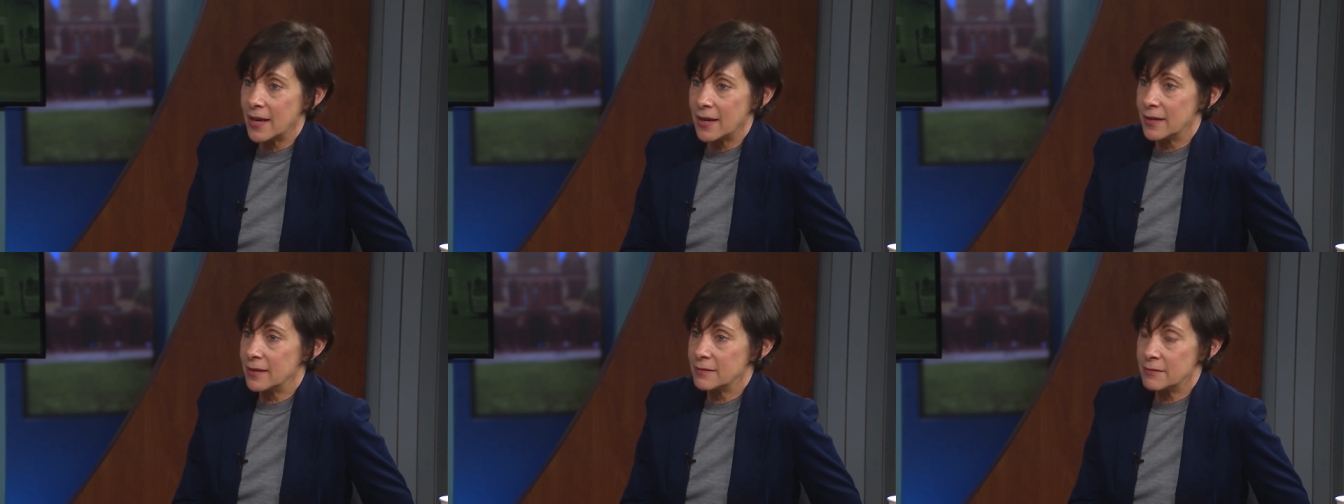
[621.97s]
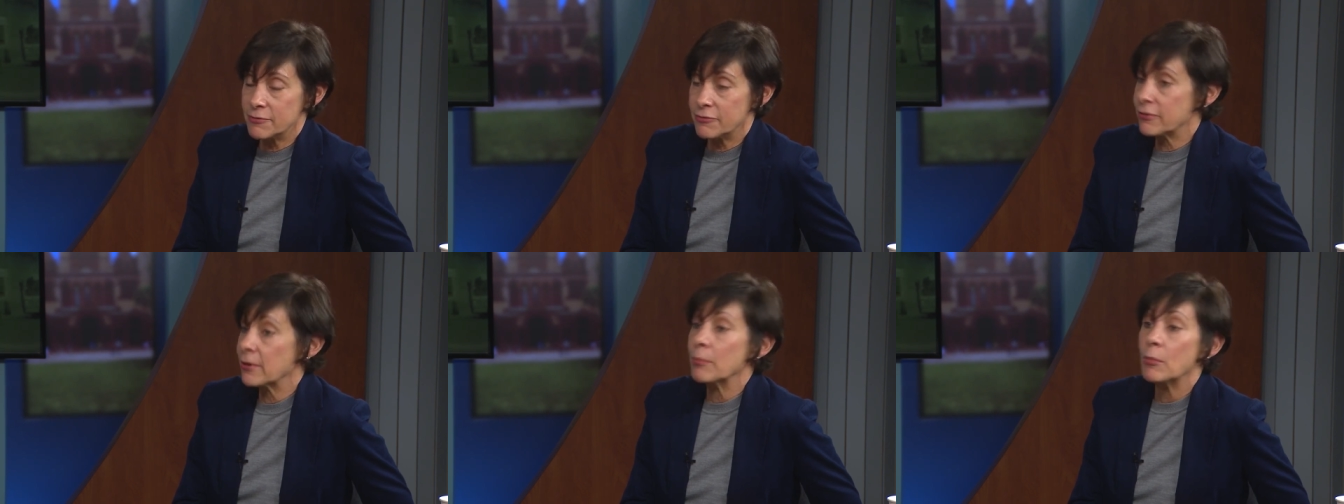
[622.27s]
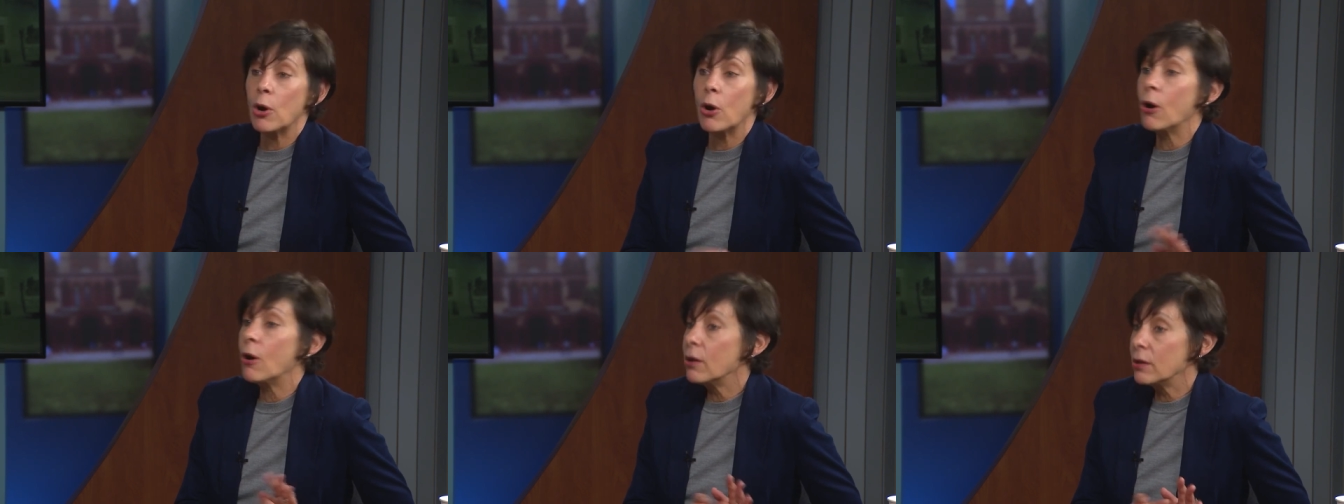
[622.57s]
and
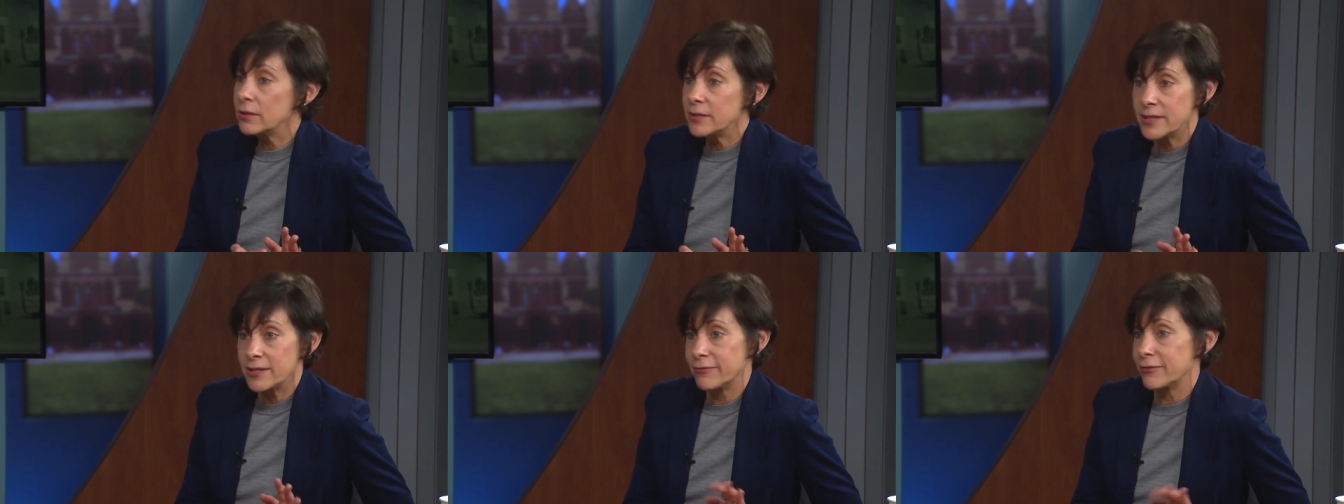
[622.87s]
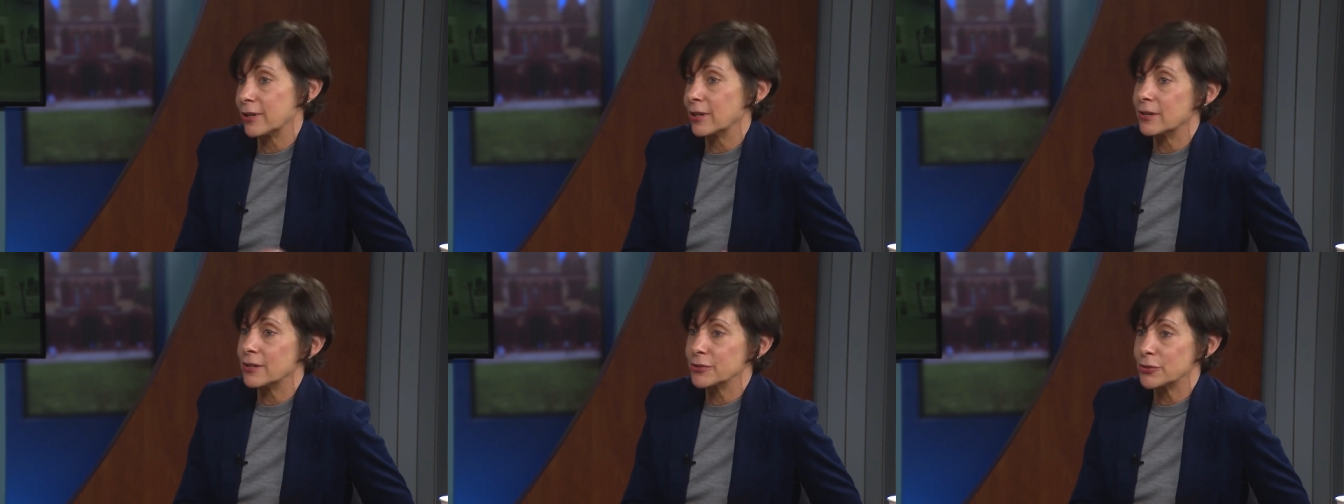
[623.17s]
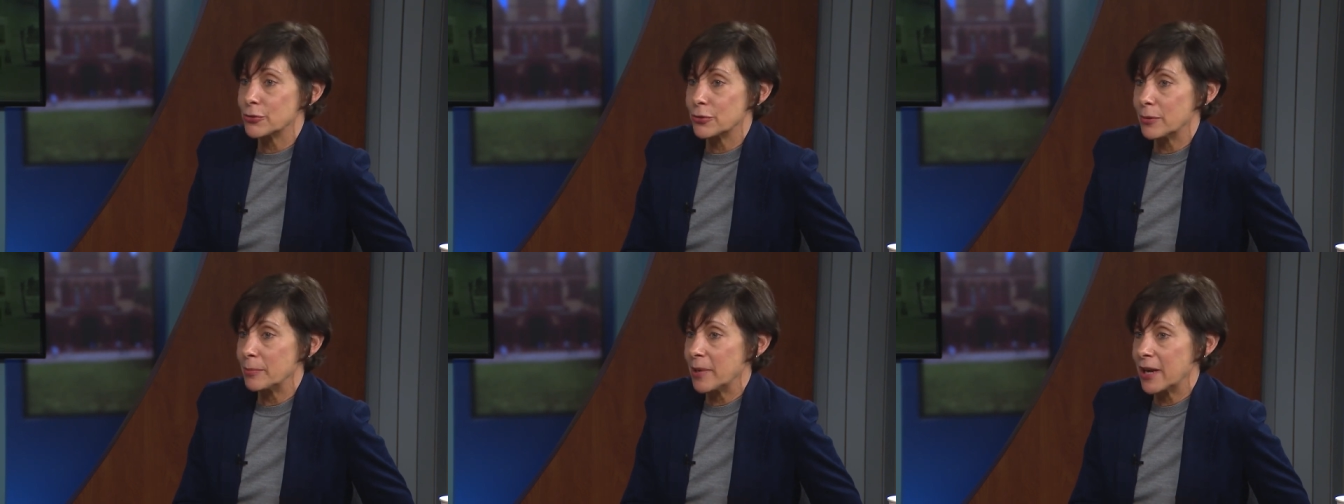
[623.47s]
from all different
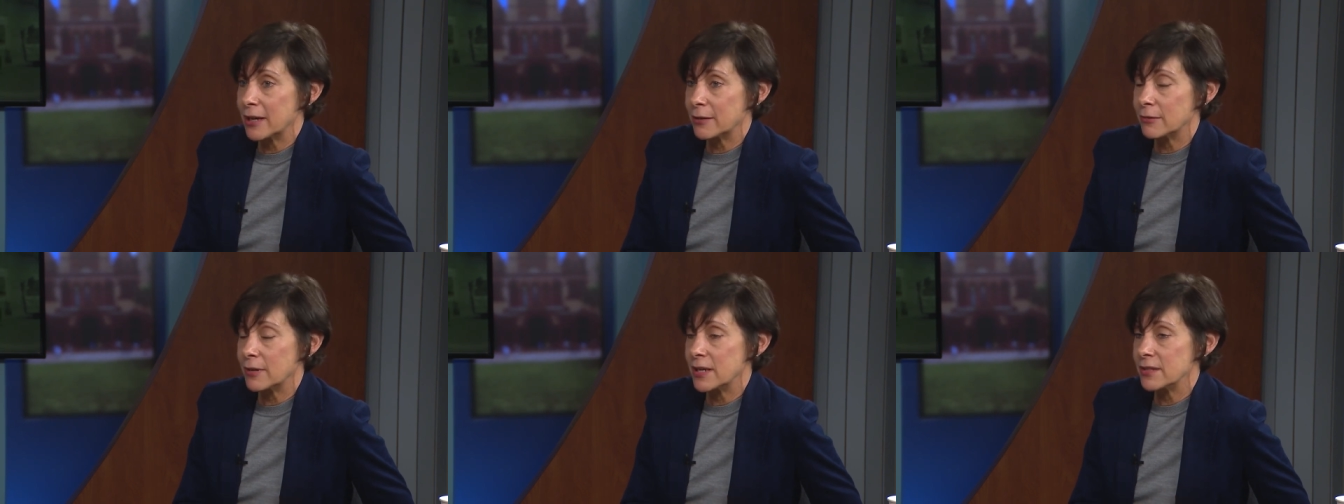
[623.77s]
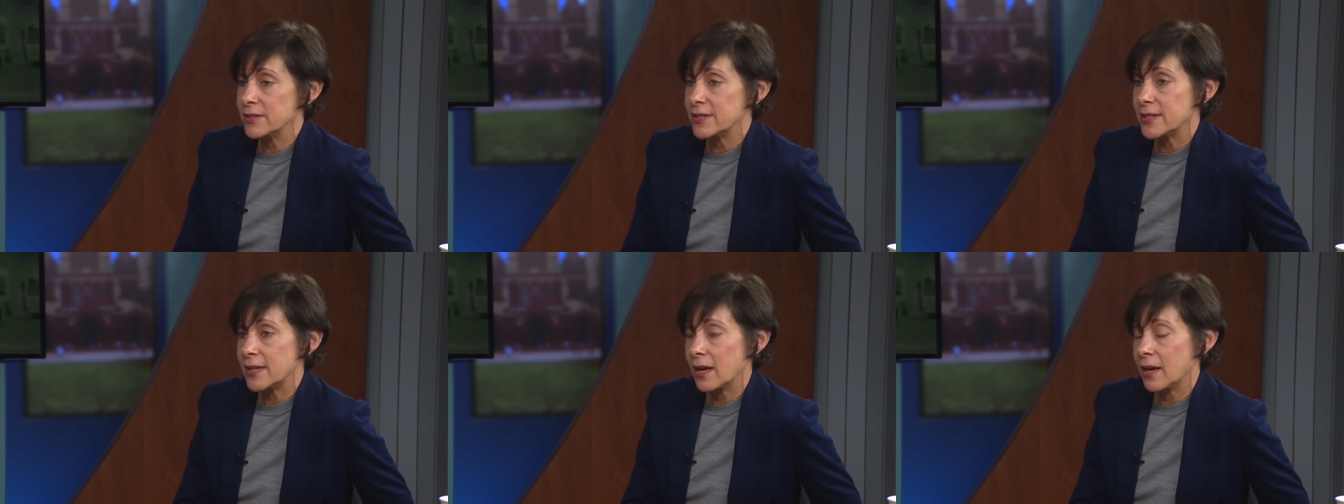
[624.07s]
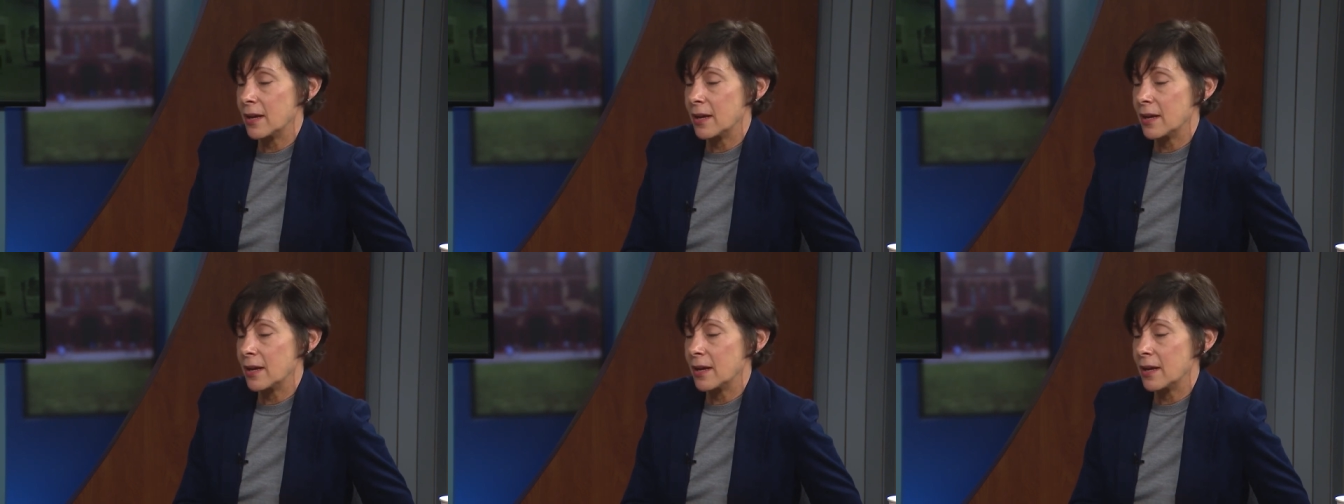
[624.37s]
cultural backgrounds.